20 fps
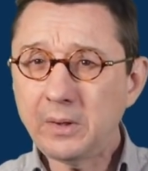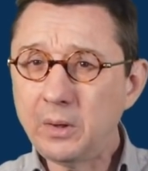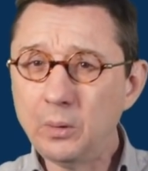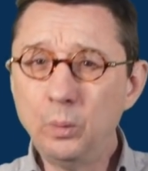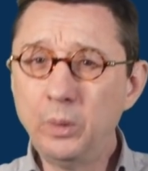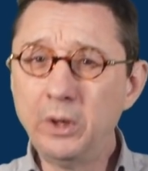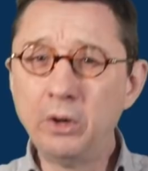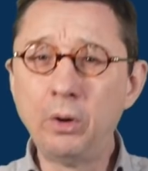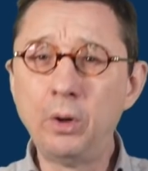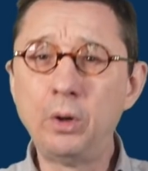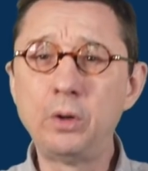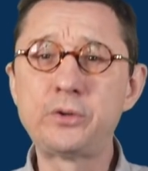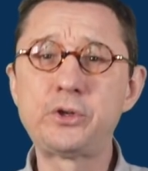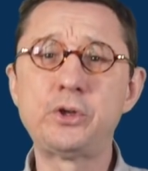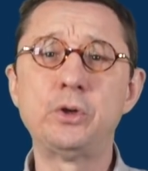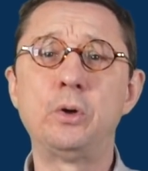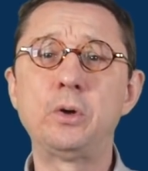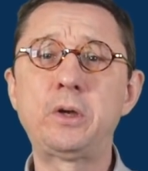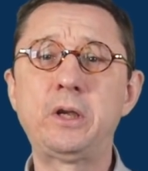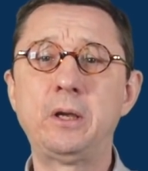We're all
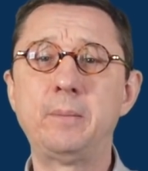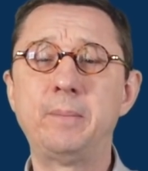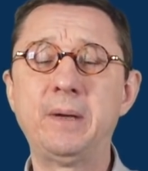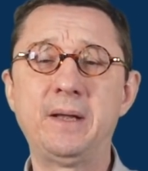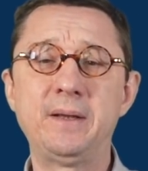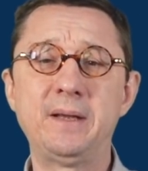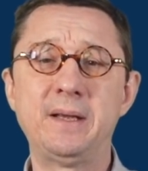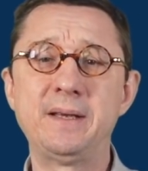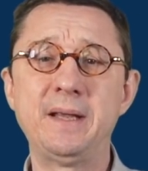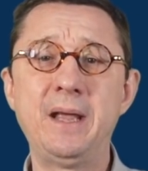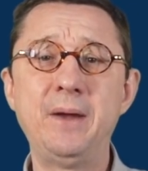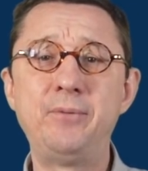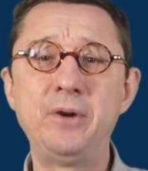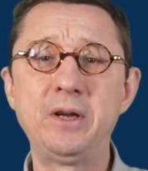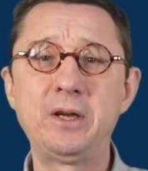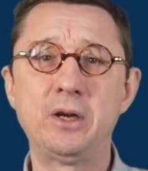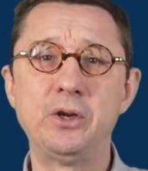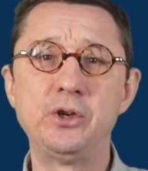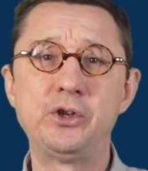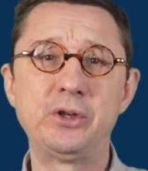talking about that.
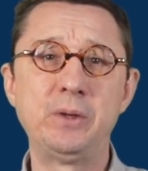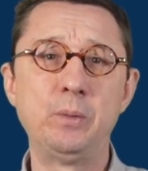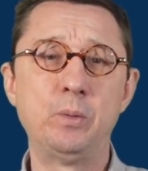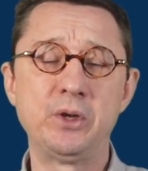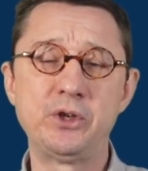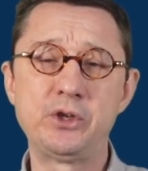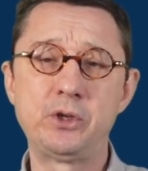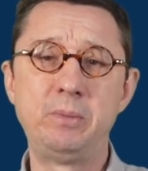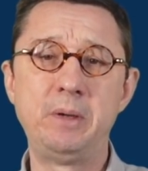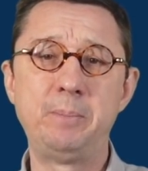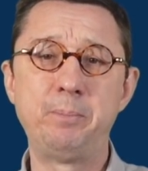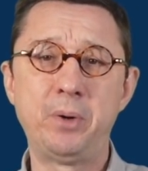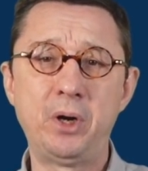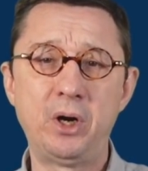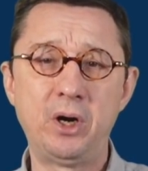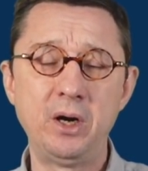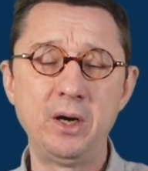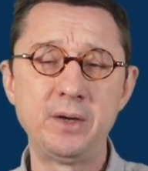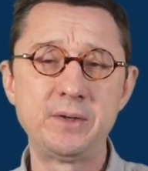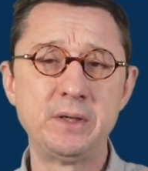Every country wants to be
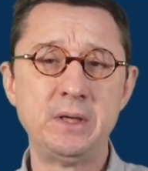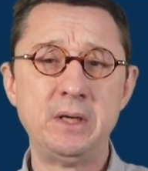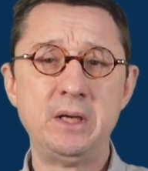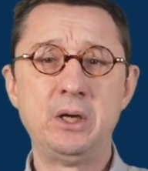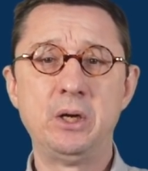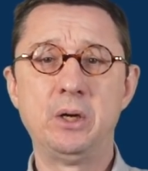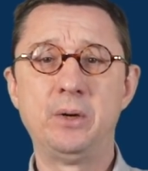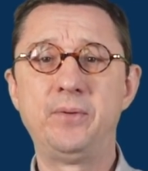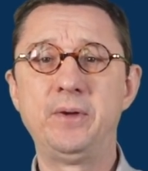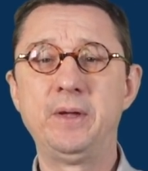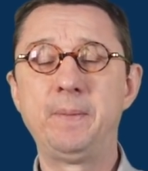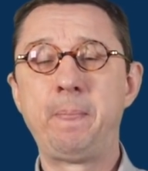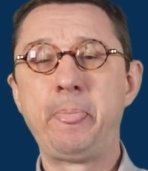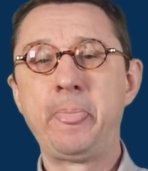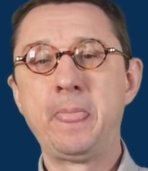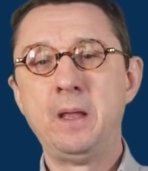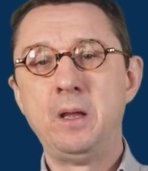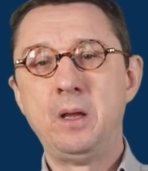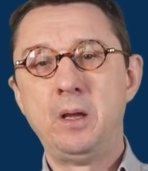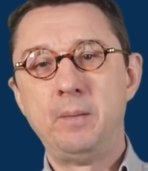part of it.
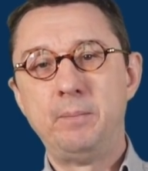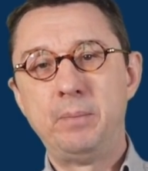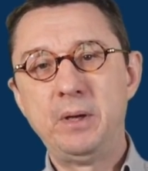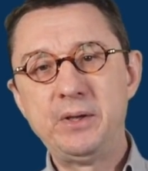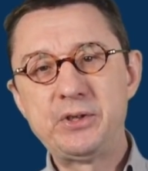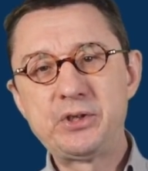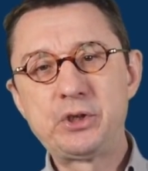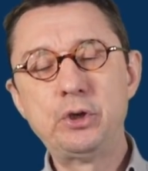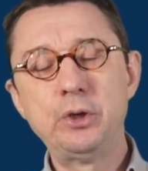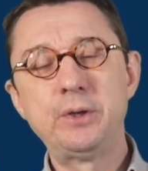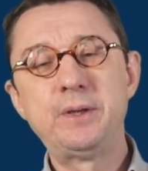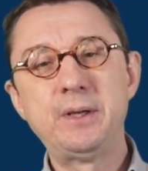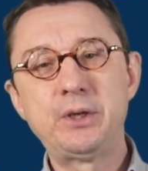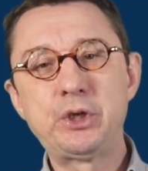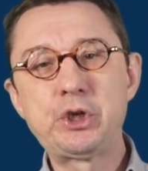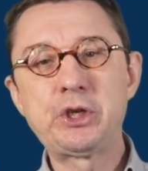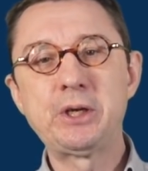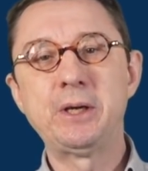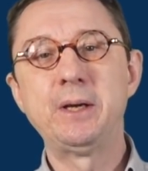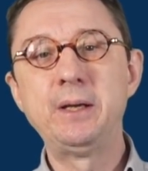But it's good
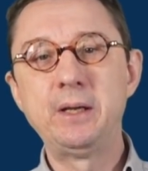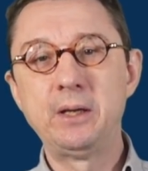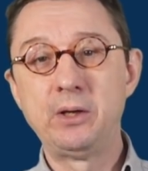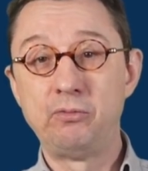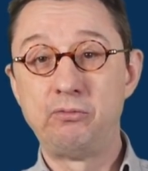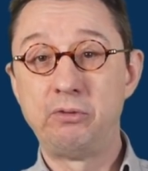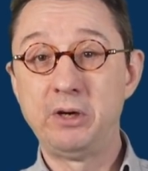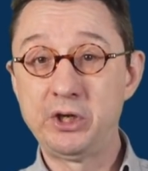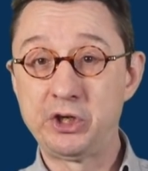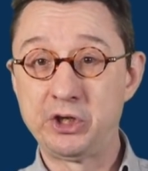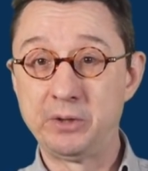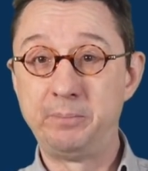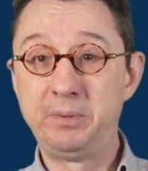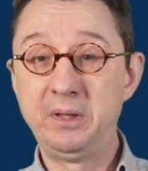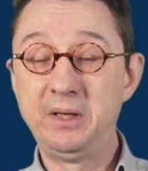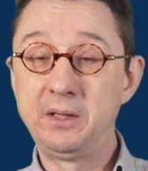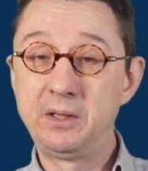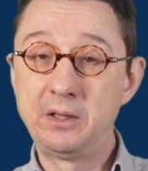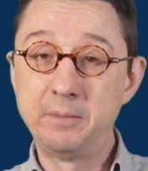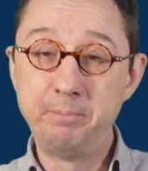that China and Russia,
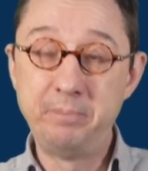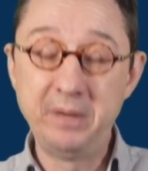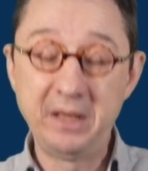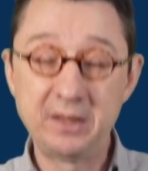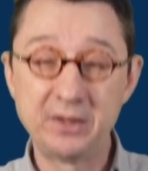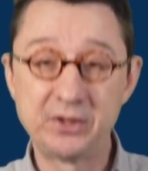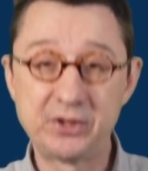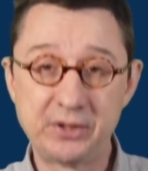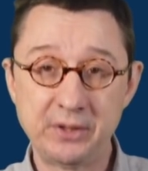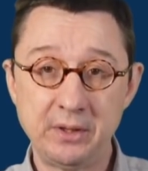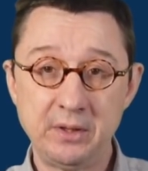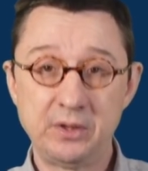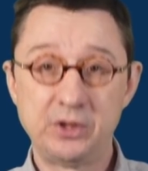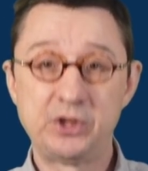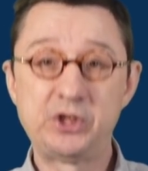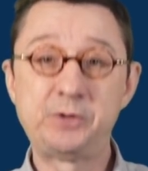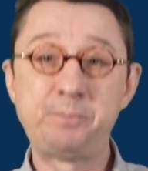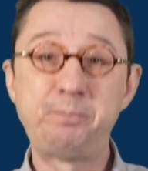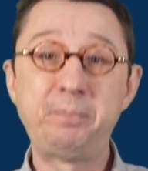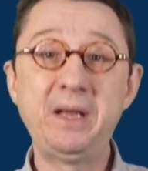being the biggest
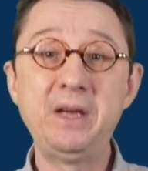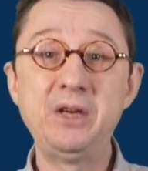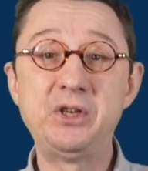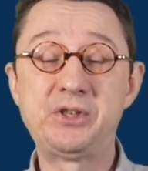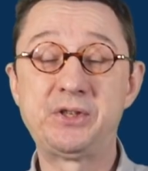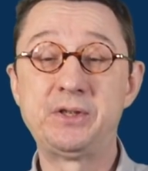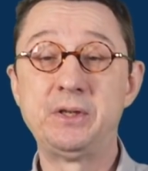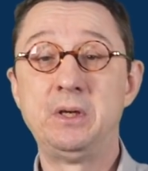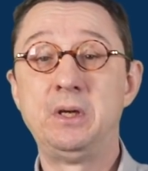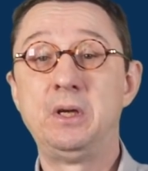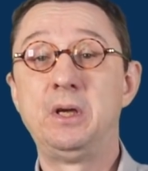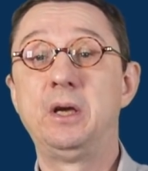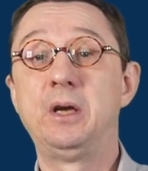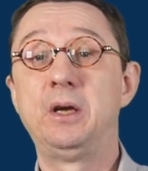space